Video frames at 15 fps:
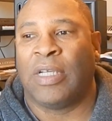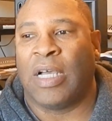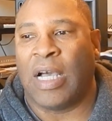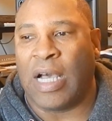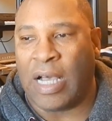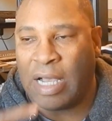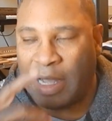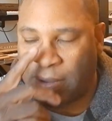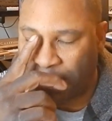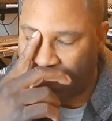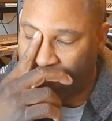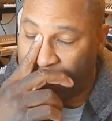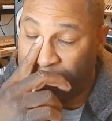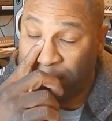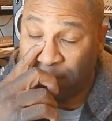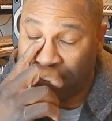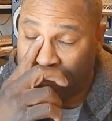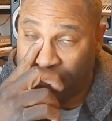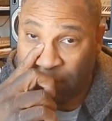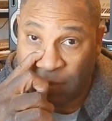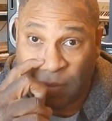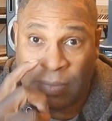to
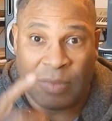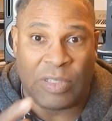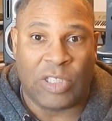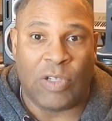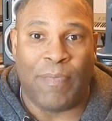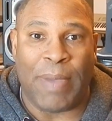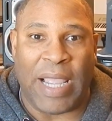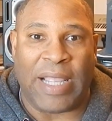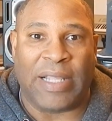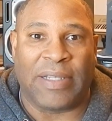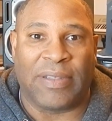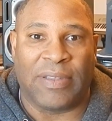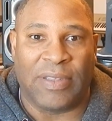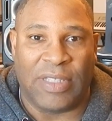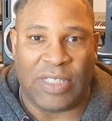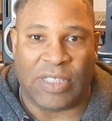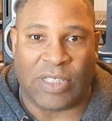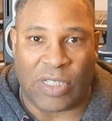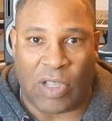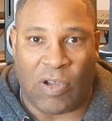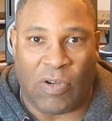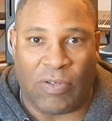make this
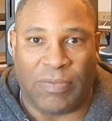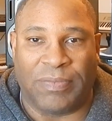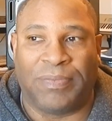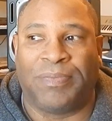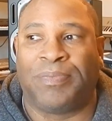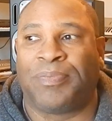song.